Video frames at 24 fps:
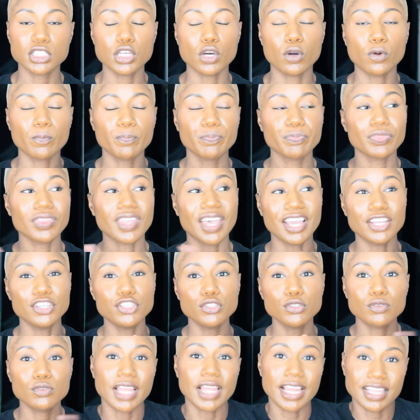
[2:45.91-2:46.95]
So I
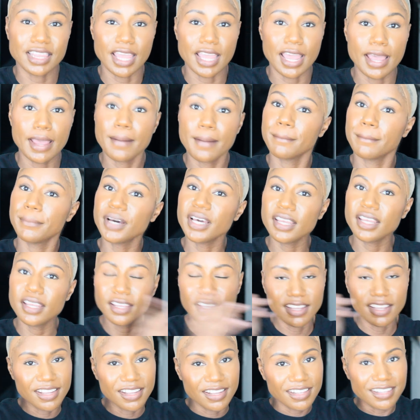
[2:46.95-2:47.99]
do like that,
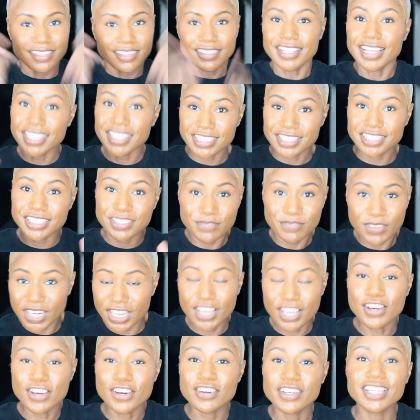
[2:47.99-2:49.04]
but this
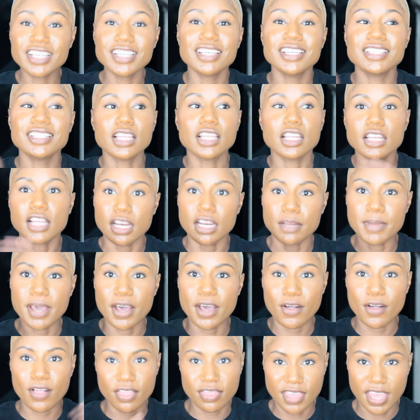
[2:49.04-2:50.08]
video is not
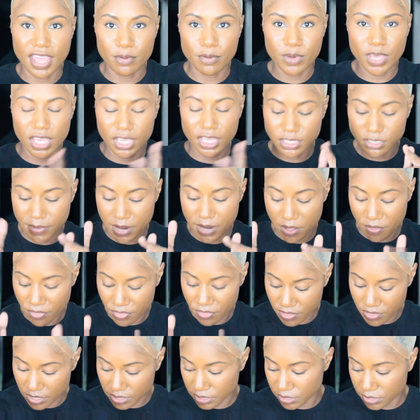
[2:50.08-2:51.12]
about that wig, it's
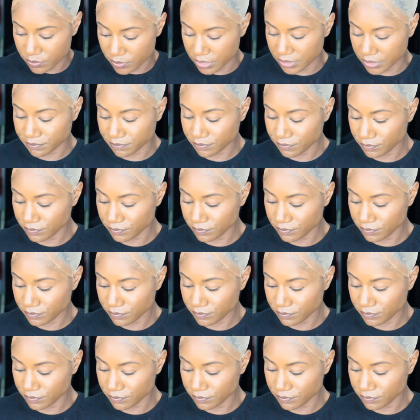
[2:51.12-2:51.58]
about this one.